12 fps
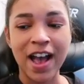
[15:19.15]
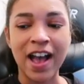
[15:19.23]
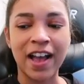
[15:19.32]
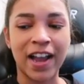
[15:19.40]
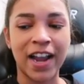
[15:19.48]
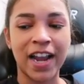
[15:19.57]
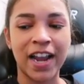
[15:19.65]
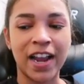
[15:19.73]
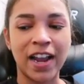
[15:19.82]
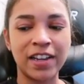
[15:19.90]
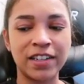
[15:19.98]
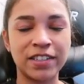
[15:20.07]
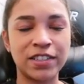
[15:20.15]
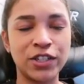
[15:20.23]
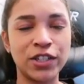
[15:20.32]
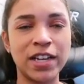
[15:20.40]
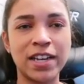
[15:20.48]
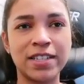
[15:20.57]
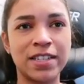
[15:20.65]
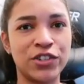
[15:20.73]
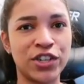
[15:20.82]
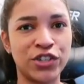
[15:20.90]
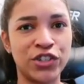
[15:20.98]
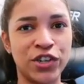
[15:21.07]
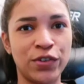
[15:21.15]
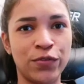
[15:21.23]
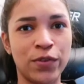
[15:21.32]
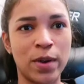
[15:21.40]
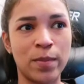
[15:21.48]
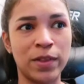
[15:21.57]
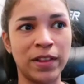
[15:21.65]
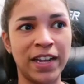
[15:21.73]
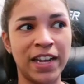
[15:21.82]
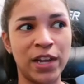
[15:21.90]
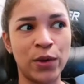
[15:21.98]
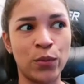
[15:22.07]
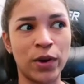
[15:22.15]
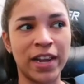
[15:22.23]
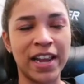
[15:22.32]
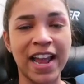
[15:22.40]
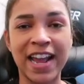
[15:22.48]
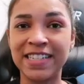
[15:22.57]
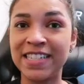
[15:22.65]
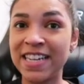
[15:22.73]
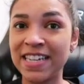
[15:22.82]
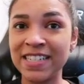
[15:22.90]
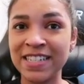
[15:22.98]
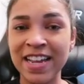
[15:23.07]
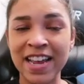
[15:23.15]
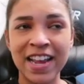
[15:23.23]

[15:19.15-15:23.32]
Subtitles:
I took a suggestion from the lady working at Dick's,